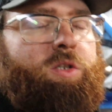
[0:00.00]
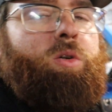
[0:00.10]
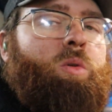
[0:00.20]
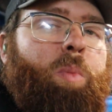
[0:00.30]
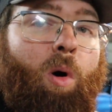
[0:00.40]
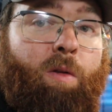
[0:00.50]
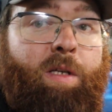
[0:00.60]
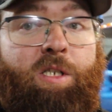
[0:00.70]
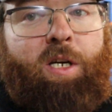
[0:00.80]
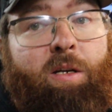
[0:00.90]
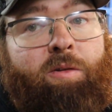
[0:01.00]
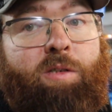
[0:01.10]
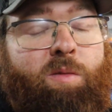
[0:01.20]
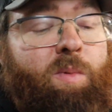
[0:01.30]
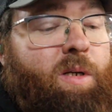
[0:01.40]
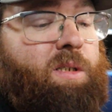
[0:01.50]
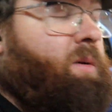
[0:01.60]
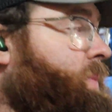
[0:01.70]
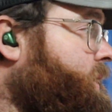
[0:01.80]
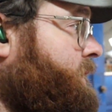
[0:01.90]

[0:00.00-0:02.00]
To pull the injectors is pretty simple